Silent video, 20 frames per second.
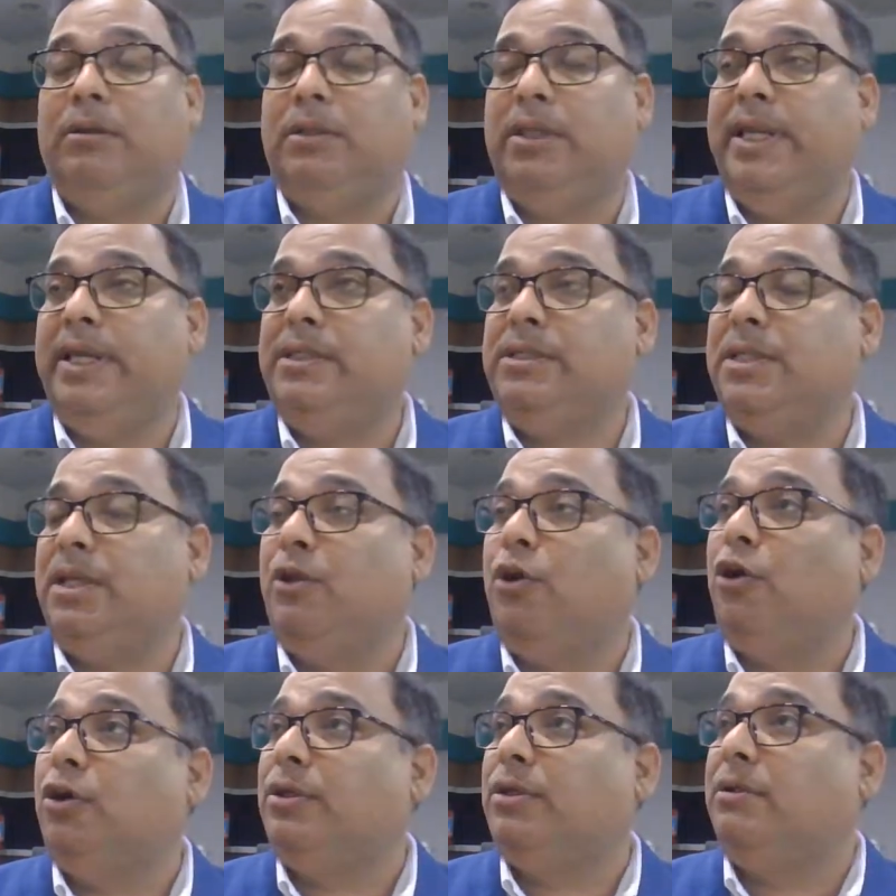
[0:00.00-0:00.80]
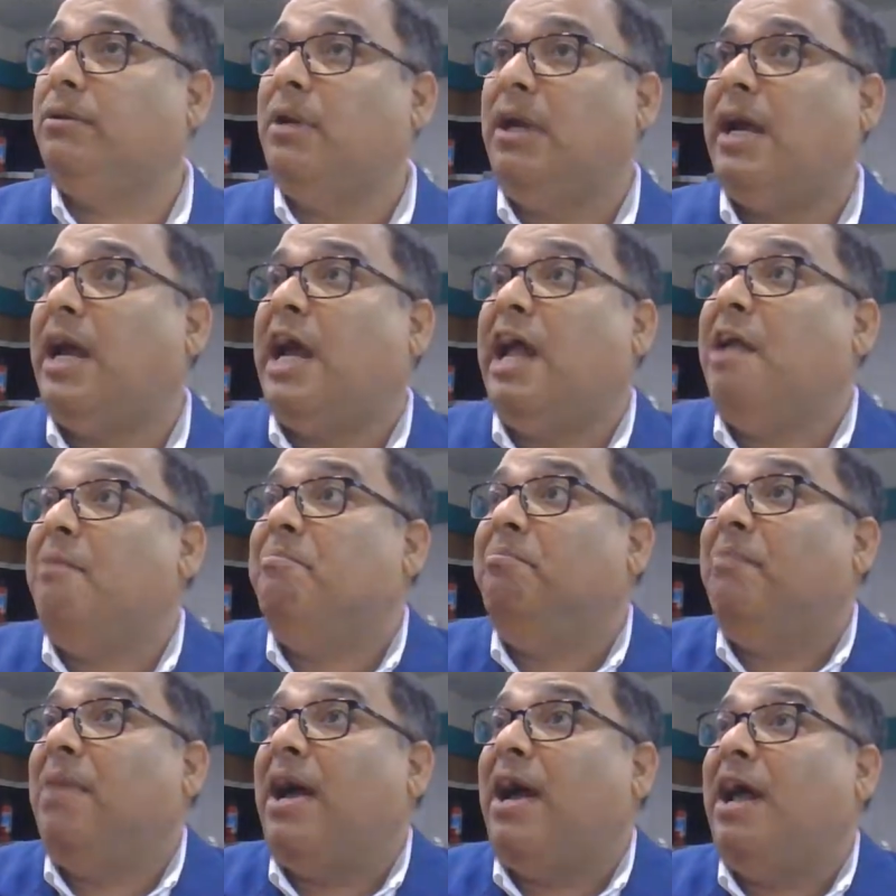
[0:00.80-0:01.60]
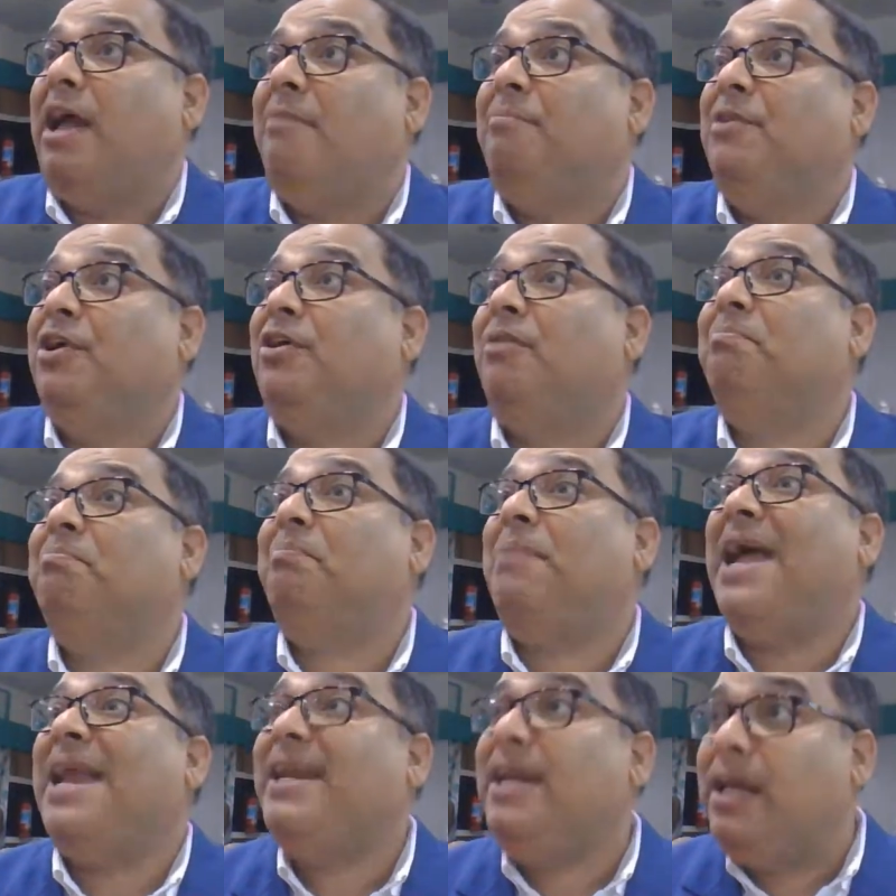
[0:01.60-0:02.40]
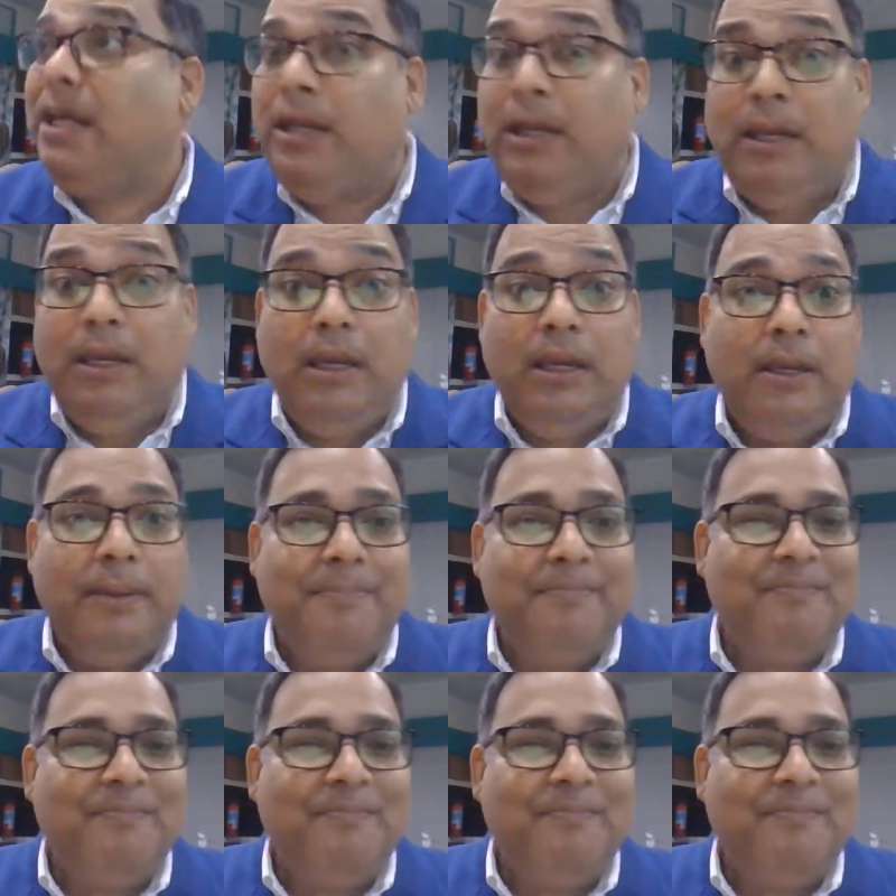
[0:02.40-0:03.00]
There is a lot. I have become panicky.